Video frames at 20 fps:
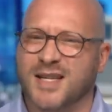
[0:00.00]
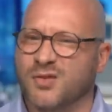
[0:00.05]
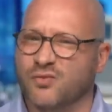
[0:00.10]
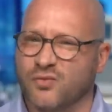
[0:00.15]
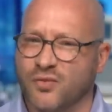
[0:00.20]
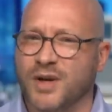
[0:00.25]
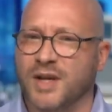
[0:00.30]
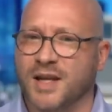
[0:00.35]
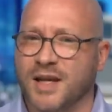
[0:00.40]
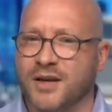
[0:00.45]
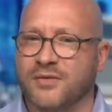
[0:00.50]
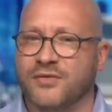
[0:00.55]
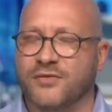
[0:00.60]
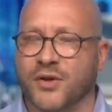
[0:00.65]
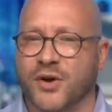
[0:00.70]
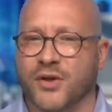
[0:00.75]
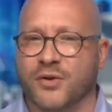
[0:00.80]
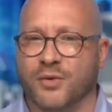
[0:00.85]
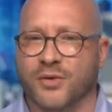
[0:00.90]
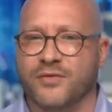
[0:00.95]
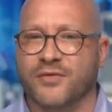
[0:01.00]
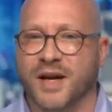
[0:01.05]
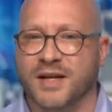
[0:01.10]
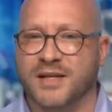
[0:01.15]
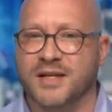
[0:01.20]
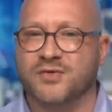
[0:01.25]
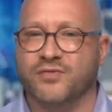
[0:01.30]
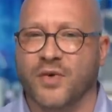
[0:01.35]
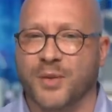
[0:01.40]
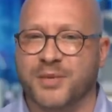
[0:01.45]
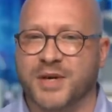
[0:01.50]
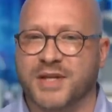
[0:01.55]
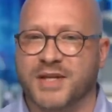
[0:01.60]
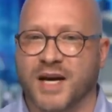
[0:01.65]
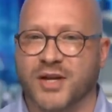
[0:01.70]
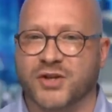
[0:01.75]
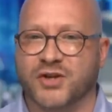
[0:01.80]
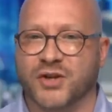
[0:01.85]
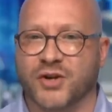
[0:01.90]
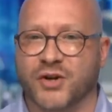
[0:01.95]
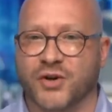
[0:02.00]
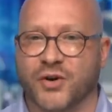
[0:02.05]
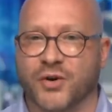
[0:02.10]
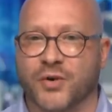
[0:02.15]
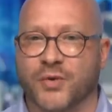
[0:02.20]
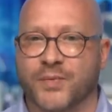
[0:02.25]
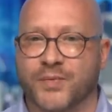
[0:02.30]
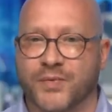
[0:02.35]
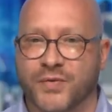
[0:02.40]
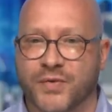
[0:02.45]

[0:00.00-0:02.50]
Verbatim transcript: didn't really further affect his reputation at all.